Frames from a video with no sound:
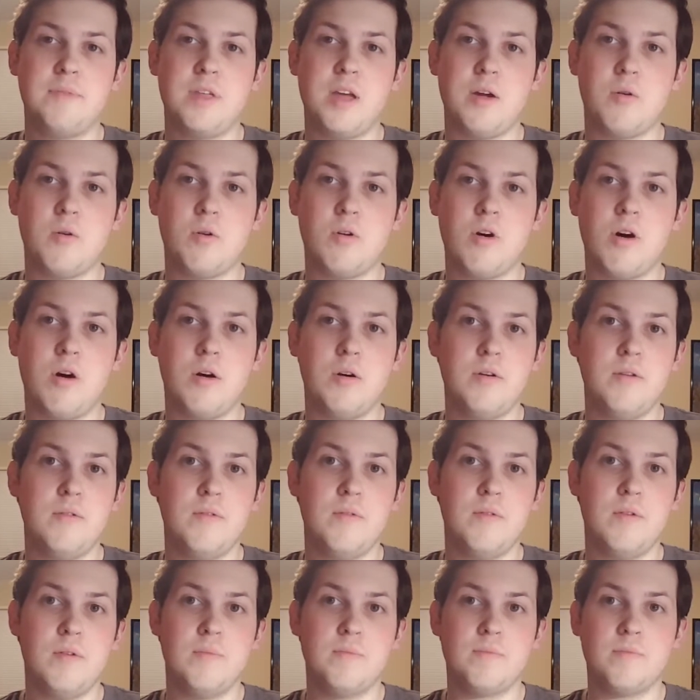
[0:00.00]
They were
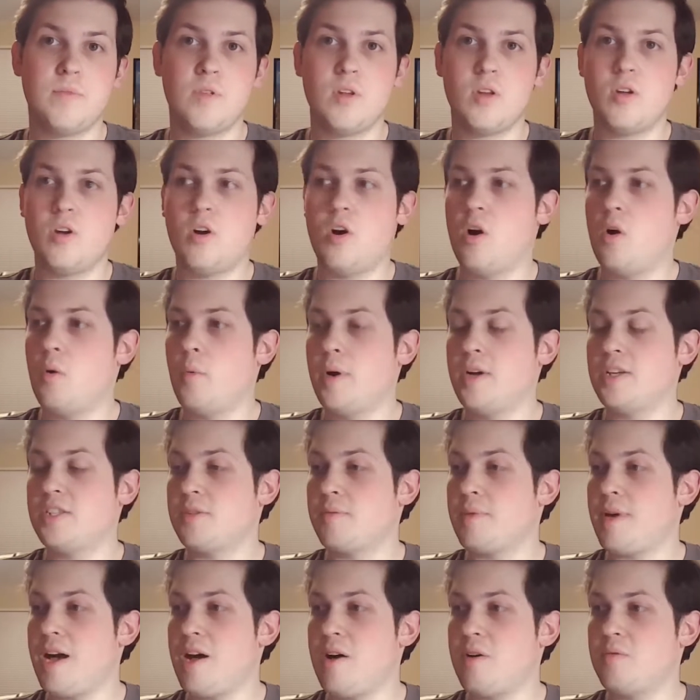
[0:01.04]
always
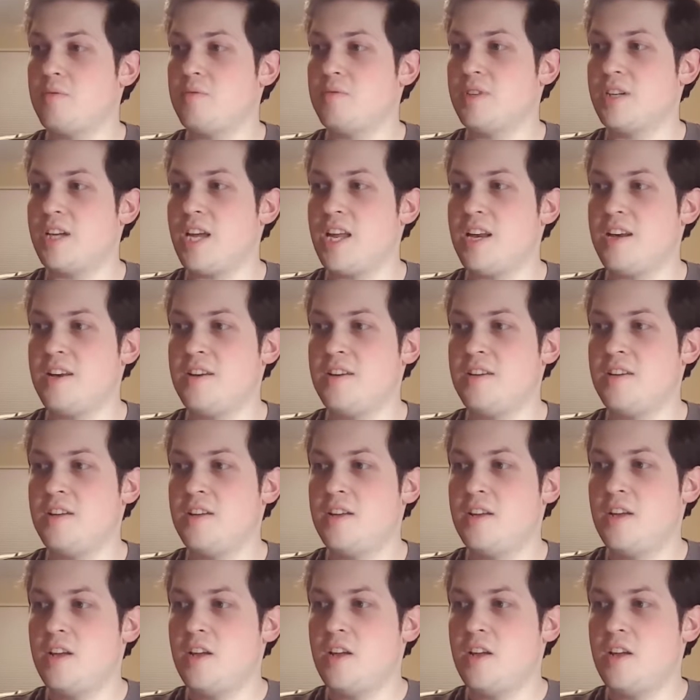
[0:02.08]
about getting